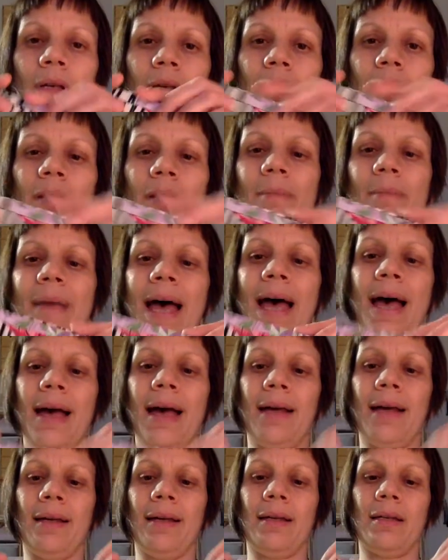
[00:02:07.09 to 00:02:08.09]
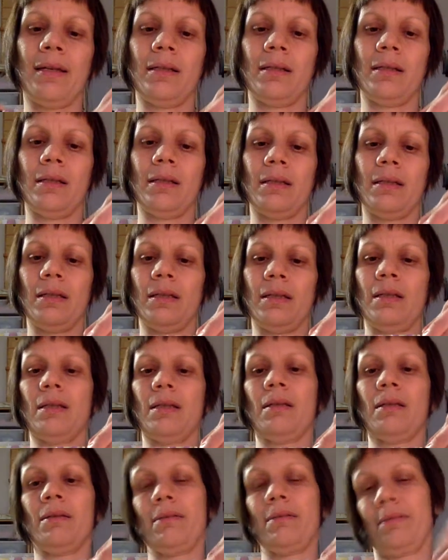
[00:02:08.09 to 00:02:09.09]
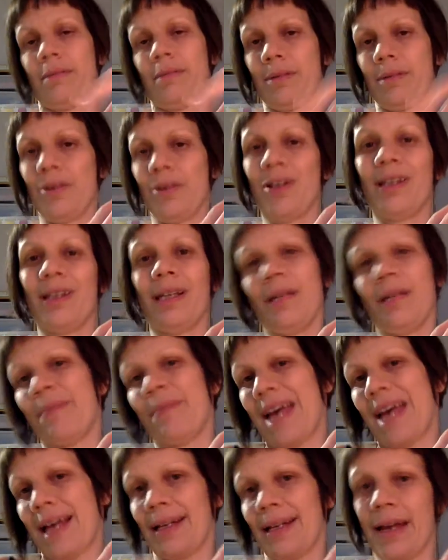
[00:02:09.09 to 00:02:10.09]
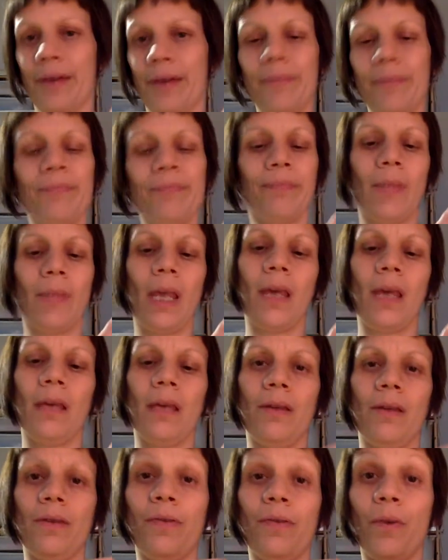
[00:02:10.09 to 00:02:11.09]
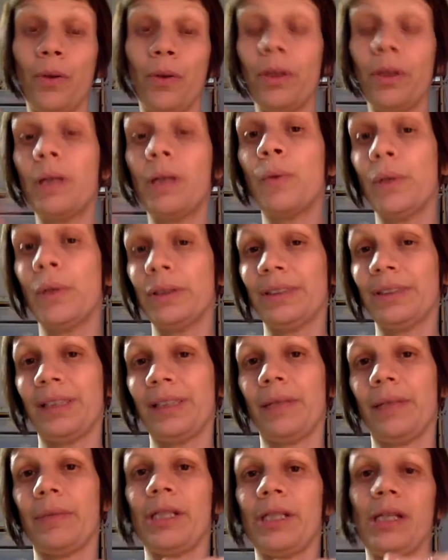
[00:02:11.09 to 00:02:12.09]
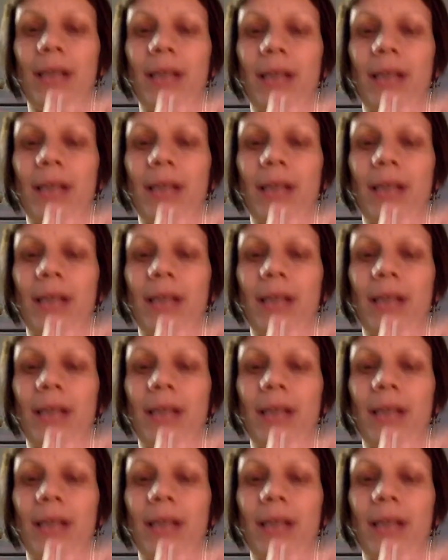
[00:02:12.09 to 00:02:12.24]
the bag, I'm calling it a bag now. You fold the quilt sandwich in